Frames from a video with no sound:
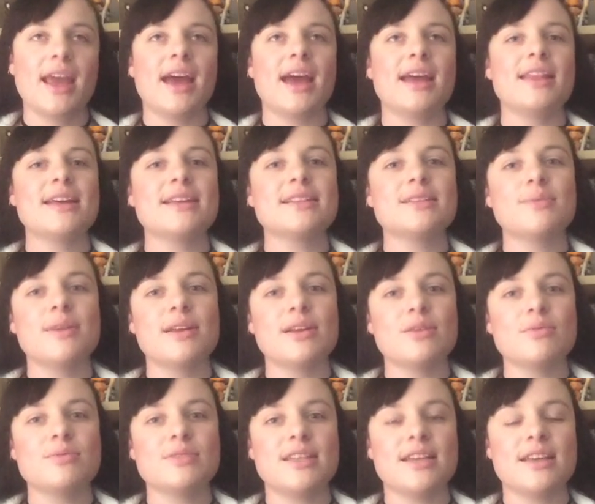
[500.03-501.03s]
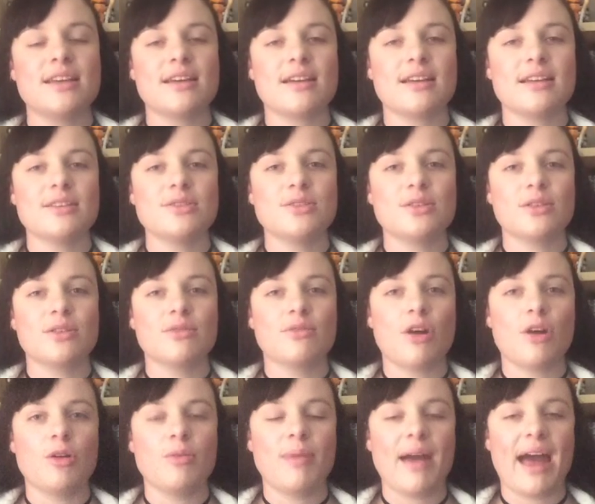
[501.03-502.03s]
And that's when Altair kind of took the
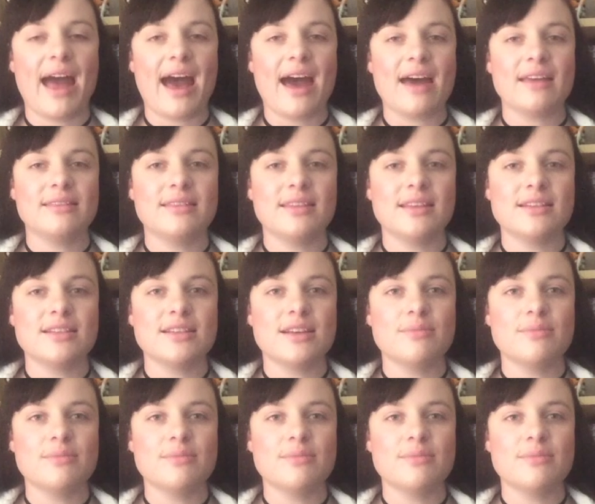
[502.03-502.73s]
wrong path, and